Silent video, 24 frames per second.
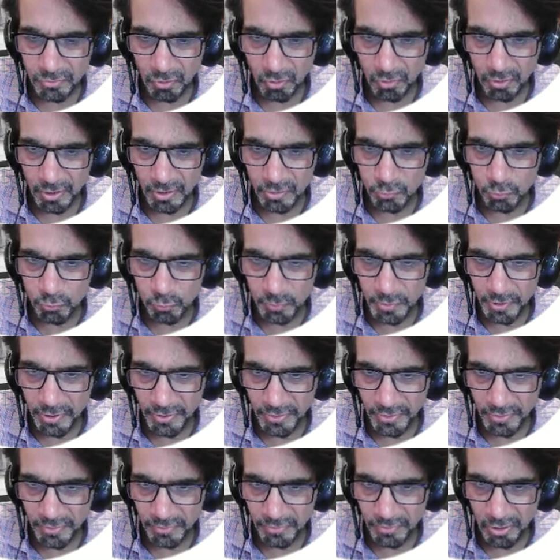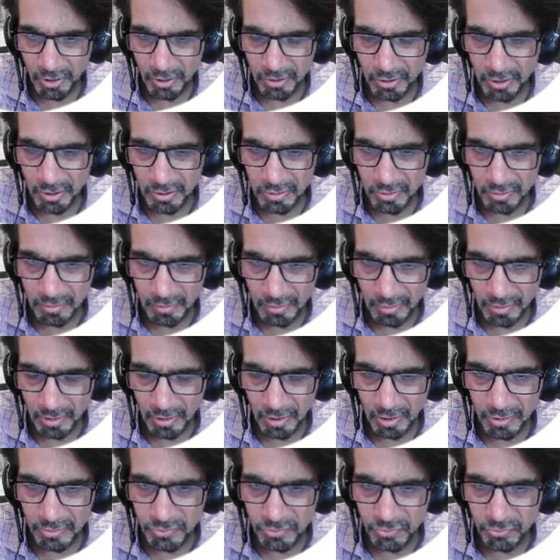has to be here. That's the
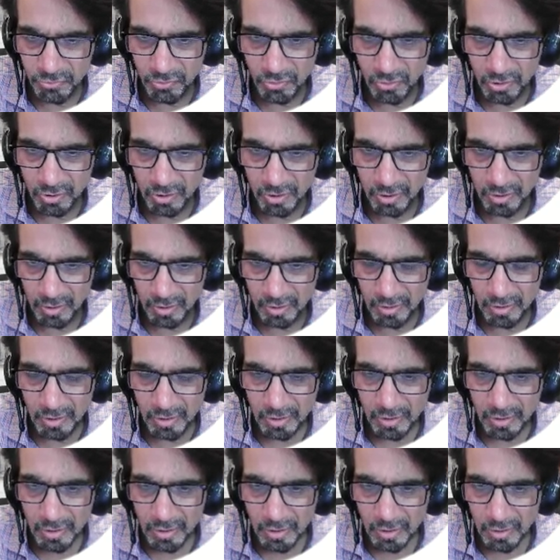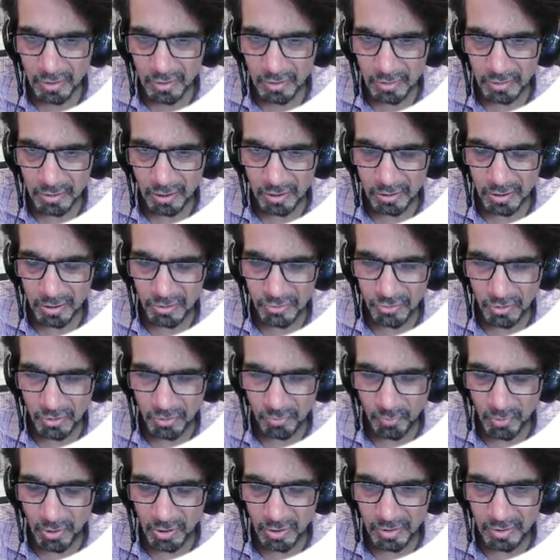extra care, that's extra
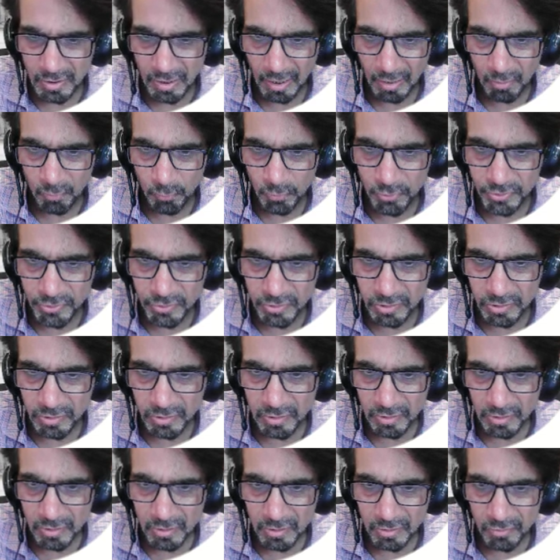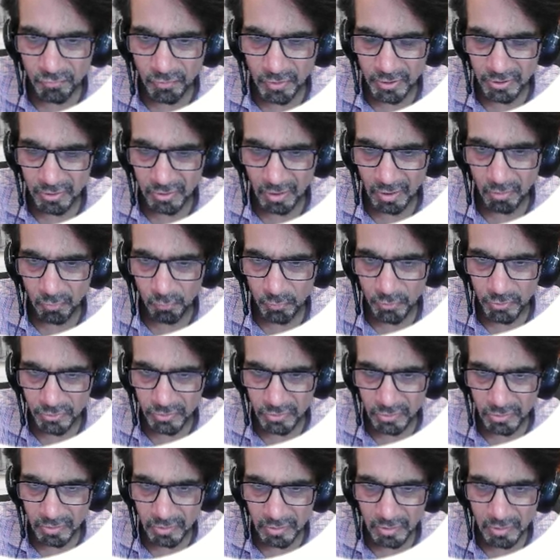demand in calculus, vector calculus.
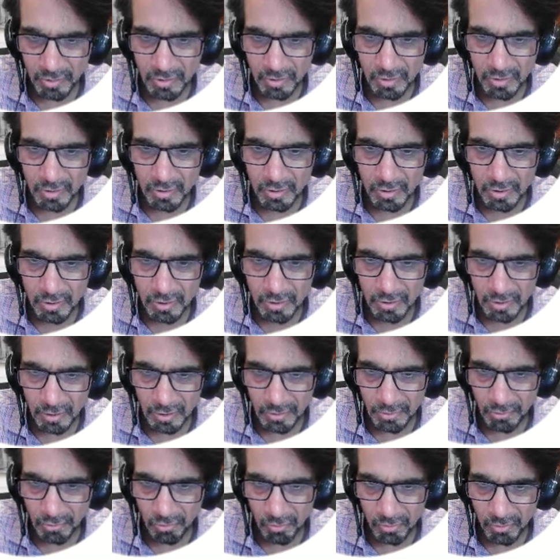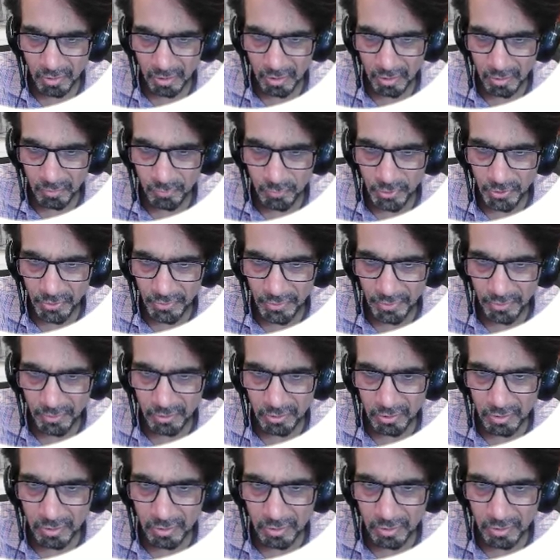The dot cannot be here